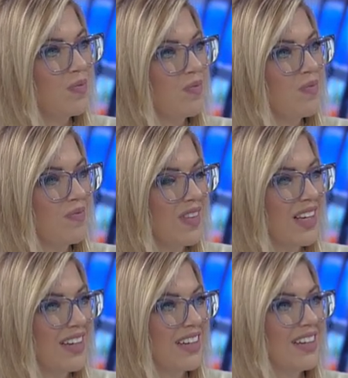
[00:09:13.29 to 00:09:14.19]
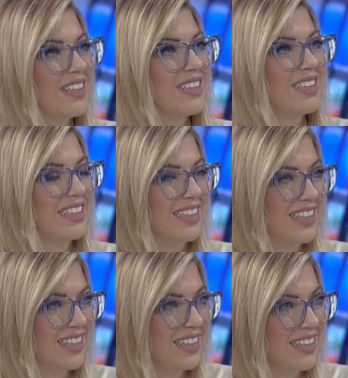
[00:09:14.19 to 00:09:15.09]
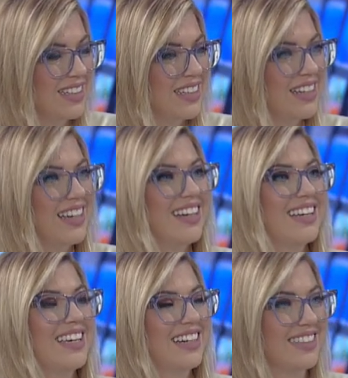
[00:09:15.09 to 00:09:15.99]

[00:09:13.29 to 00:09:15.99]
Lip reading: No words are spoken by the person on screen.